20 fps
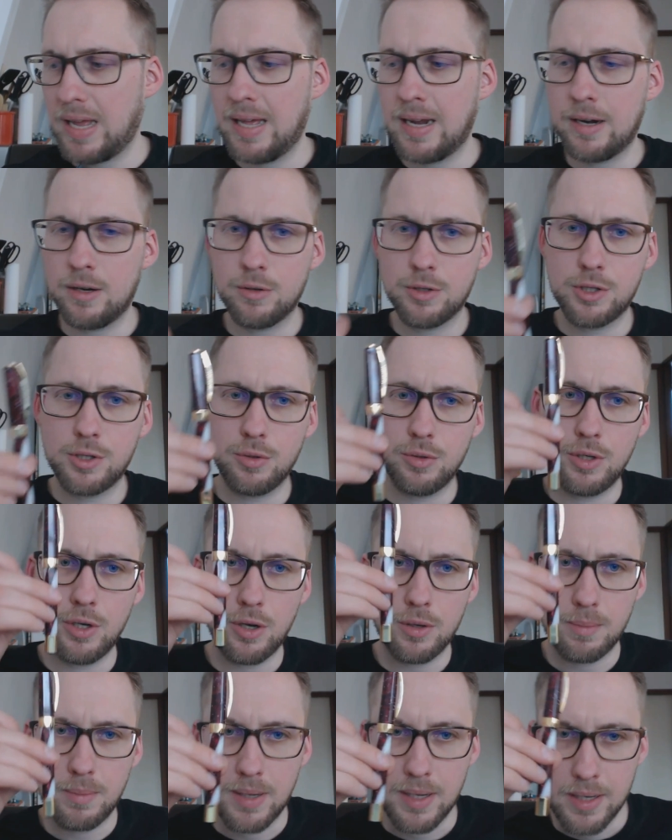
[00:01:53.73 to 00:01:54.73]
and I also
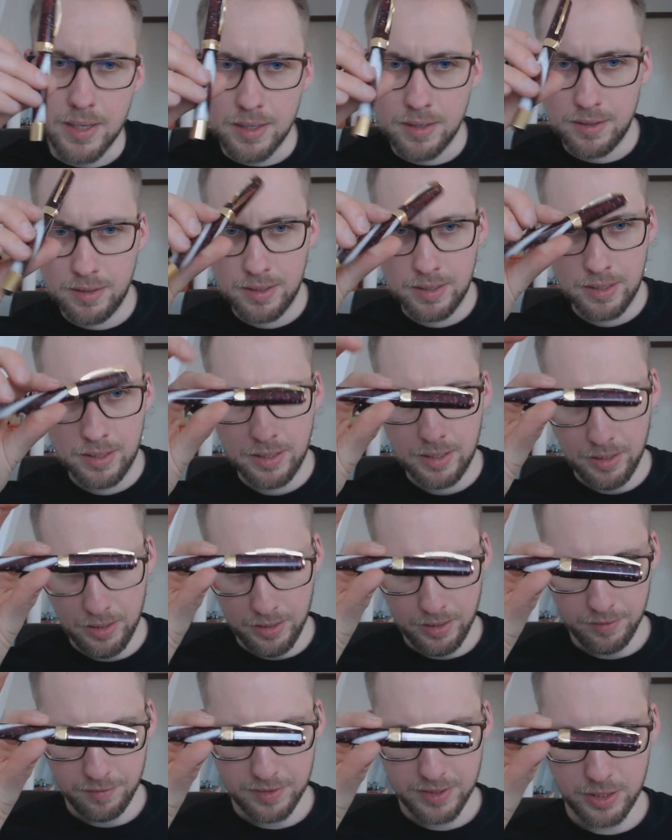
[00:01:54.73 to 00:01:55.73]
got my
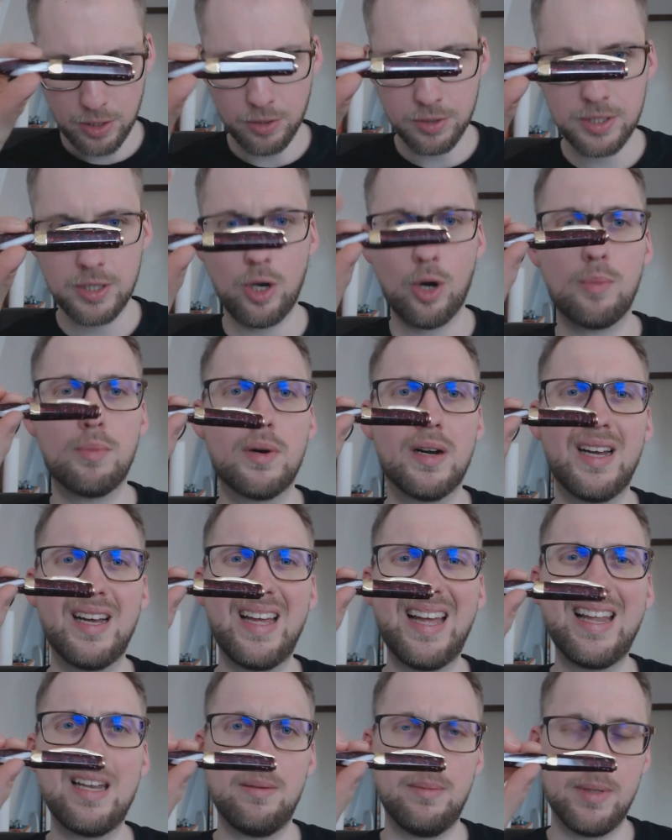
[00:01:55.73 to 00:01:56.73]
uh, Visconti Opera
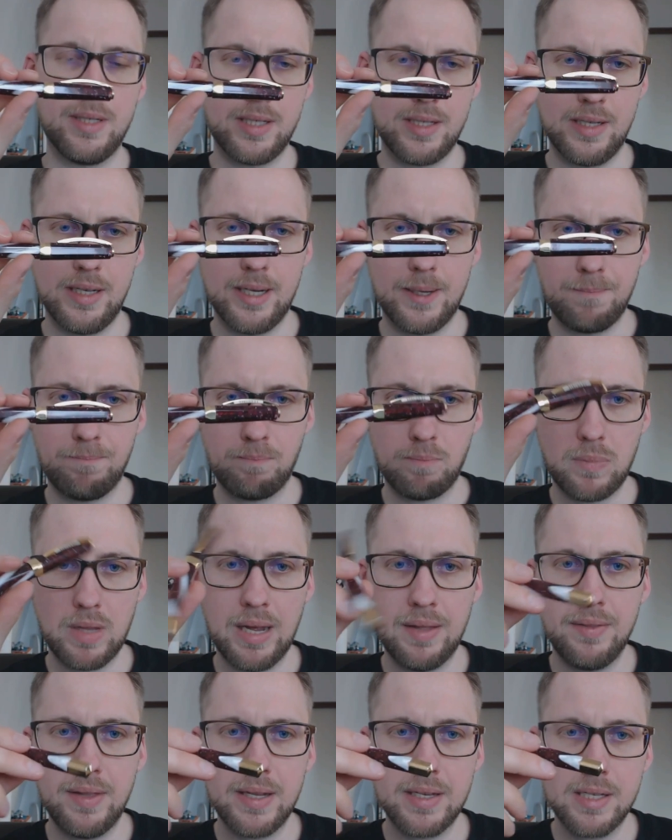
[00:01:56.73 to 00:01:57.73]
Elements there,
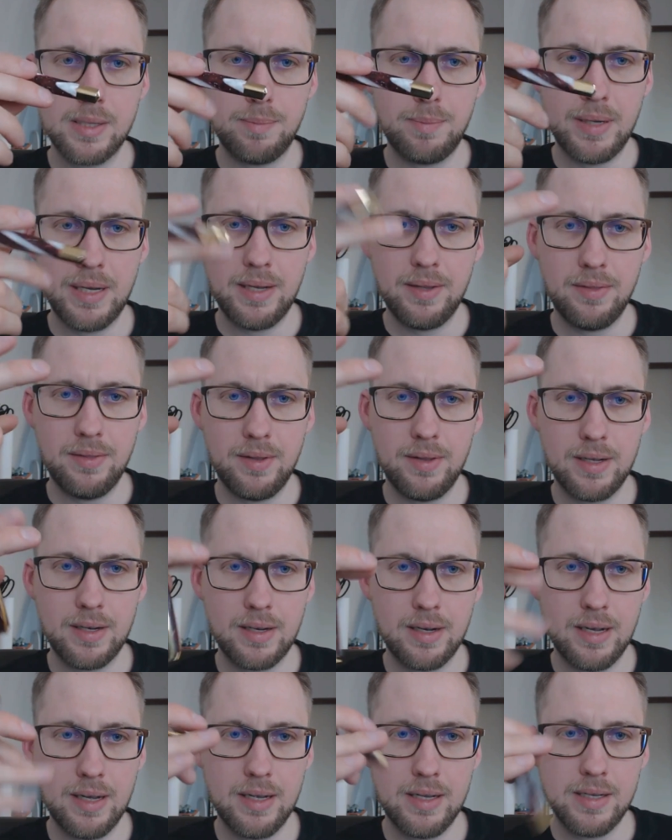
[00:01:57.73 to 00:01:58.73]
and that is a pen
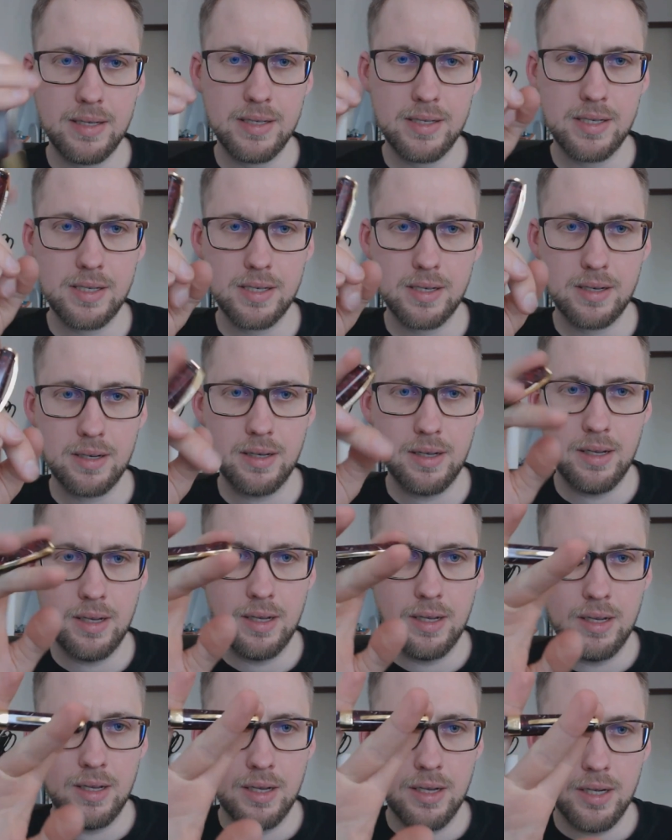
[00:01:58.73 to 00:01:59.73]
that has
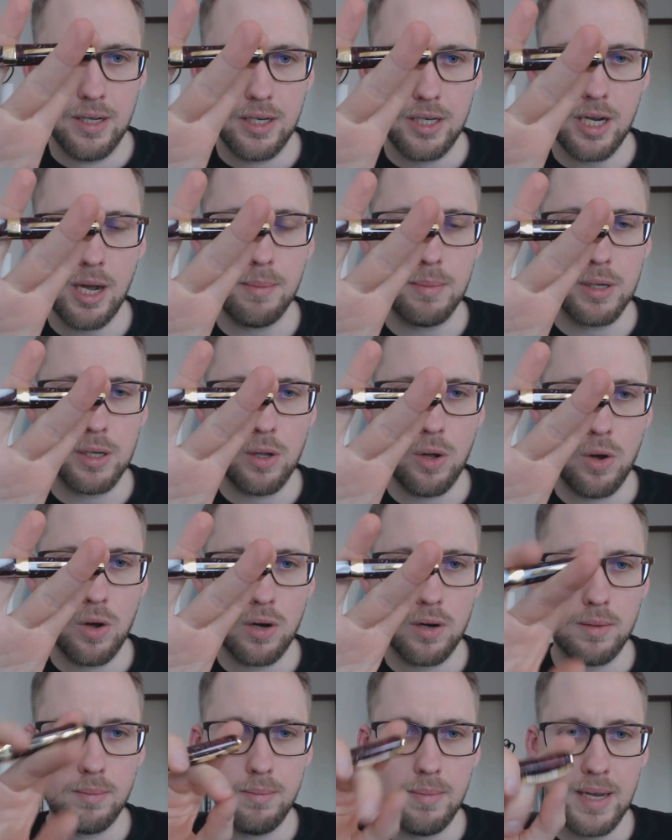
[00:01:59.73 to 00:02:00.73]
come
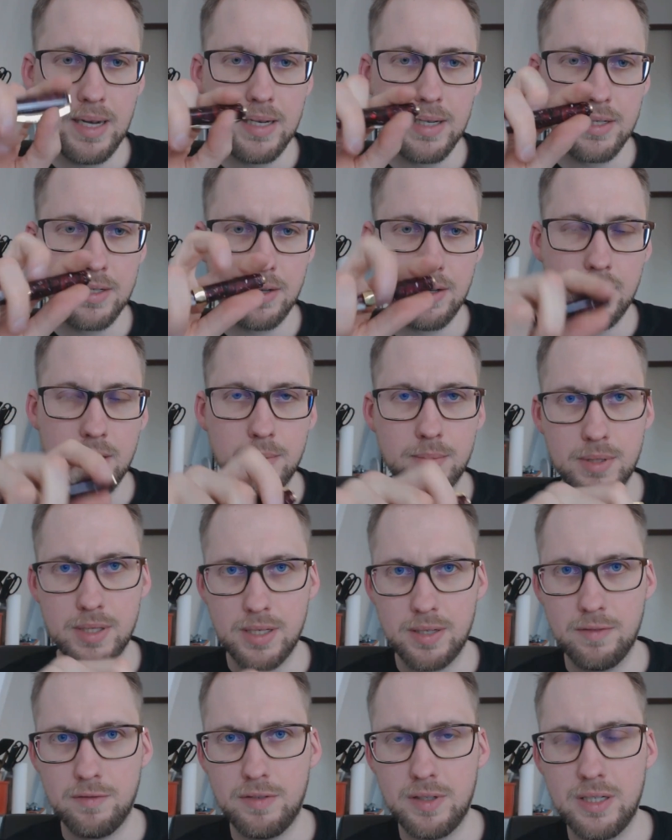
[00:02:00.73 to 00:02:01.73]
along many
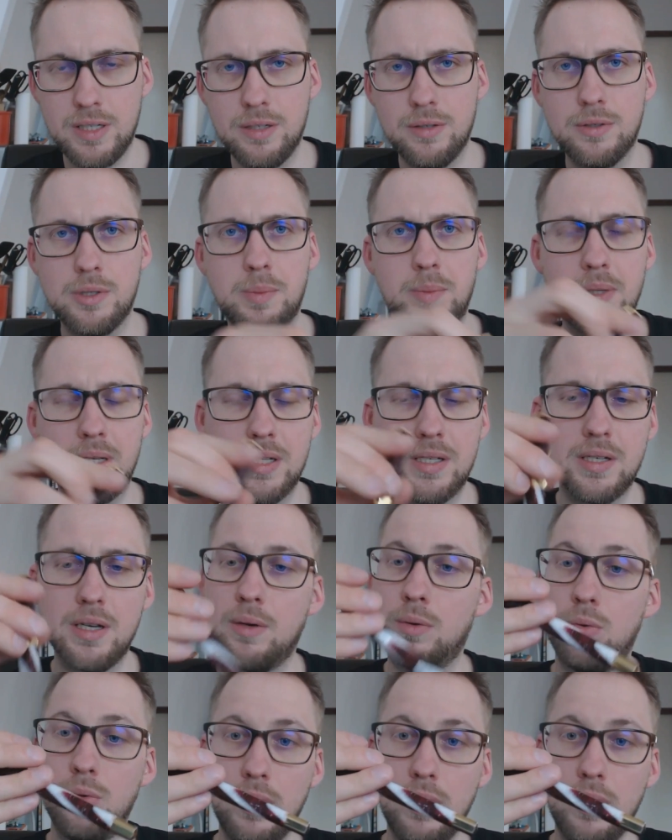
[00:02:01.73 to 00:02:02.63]
times in videos because I